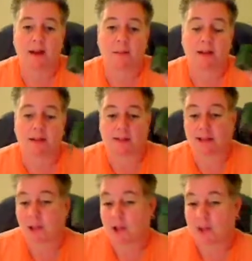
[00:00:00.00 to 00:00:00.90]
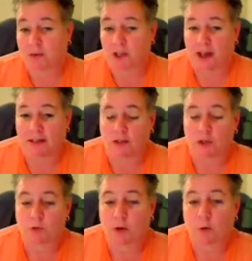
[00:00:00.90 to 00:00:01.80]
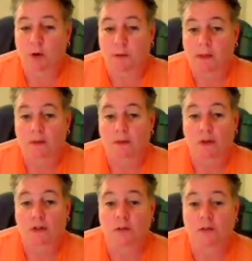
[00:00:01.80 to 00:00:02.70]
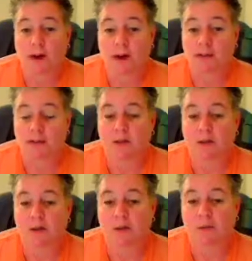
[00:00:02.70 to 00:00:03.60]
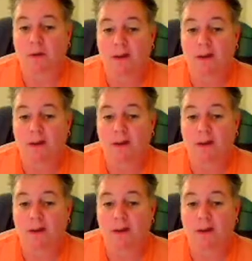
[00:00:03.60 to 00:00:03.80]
because that's also a challenge. You want to be the first to find so that you can